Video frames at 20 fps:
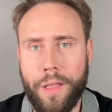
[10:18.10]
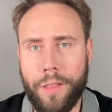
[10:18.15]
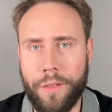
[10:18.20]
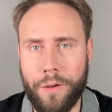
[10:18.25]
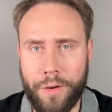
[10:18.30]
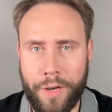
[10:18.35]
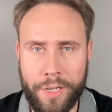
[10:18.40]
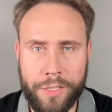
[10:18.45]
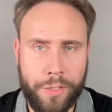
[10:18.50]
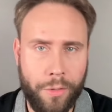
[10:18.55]

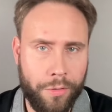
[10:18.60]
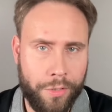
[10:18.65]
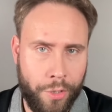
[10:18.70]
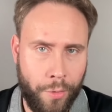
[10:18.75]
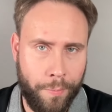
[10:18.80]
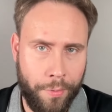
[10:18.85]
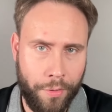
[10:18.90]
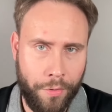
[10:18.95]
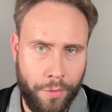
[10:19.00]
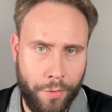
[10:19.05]
there is no
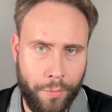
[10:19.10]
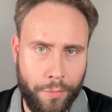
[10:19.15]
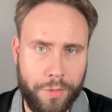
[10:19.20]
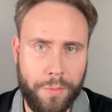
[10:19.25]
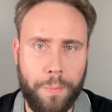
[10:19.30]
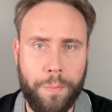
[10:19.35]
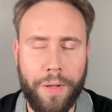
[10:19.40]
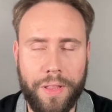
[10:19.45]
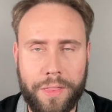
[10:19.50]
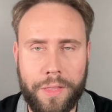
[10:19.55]
Super Cruise,
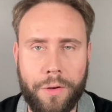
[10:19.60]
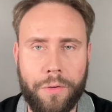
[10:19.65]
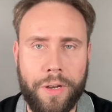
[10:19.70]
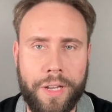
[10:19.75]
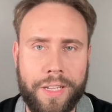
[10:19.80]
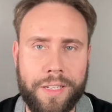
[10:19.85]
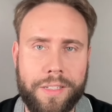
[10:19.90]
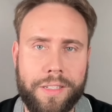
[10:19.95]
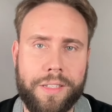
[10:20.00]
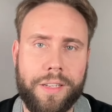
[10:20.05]
but there
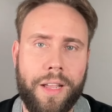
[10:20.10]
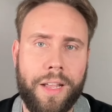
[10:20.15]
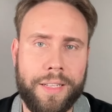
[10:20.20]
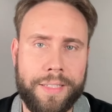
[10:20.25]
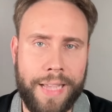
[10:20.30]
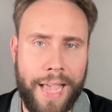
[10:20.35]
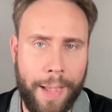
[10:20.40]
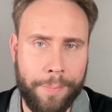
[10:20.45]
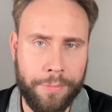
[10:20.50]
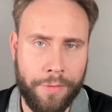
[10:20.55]
is
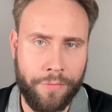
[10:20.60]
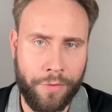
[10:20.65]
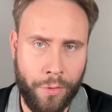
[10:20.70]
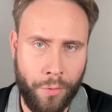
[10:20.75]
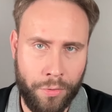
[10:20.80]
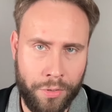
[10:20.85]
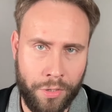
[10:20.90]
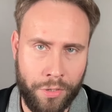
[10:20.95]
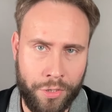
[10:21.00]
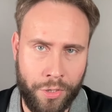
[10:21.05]
adaptive
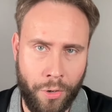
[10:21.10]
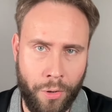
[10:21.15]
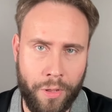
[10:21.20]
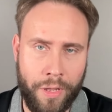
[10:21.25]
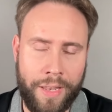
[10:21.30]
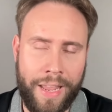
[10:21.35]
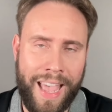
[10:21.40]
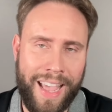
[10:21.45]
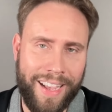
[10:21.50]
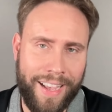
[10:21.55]
cruise control,
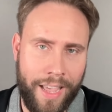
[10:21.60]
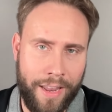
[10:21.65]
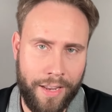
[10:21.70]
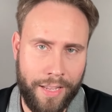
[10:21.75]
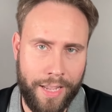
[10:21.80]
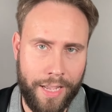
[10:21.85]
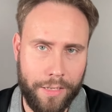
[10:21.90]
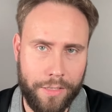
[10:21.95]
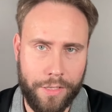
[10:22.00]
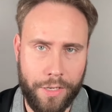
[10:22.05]
and that kind
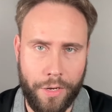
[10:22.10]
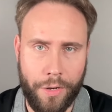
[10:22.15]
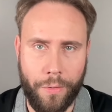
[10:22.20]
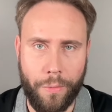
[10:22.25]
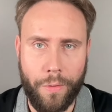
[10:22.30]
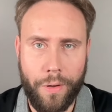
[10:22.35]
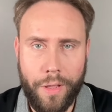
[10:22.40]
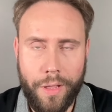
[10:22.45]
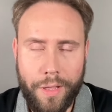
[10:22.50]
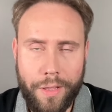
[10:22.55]
of gets
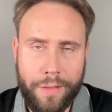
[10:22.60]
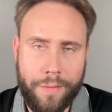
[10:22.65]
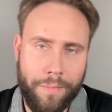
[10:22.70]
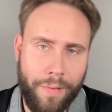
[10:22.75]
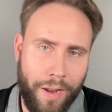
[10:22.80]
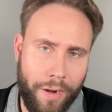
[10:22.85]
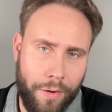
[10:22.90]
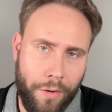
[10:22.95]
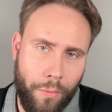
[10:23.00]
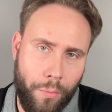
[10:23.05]
you,
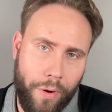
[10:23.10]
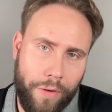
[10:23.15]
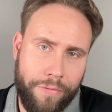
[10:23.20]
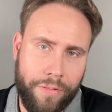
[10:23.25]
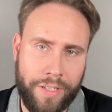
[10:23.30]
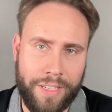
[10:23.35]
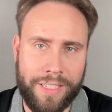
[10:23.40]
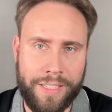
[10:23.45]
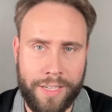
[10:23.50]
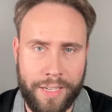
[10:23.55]
I don't know,
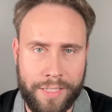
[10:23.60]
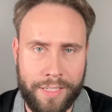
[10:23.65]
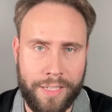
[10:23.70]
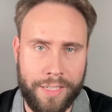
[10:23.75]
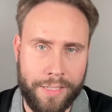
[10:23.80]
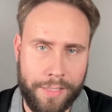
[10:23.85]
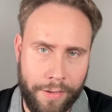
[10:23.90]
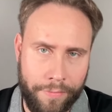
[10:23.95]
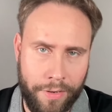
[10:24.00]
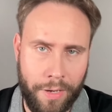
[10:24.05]
roughly
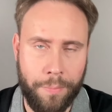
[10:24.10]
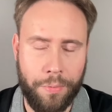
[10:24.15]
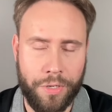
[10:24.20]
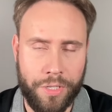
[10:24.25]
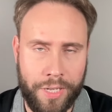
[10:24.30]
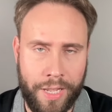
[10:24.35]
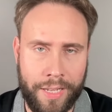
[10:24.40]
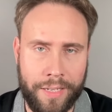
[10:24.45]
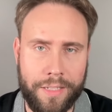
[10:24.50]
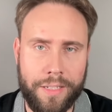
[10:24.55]

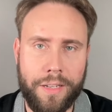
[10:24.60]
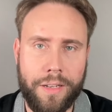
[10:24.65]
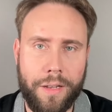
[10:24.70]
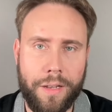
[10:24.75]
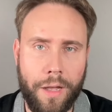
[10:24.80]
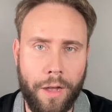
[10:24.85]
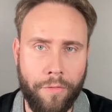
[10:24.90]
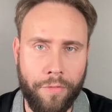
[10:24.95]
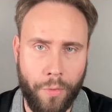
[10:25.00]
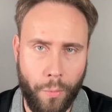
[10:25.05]
60-70%
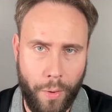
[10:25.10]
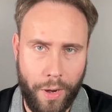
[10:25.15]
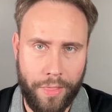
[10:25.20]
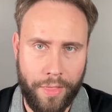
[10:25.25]
of the way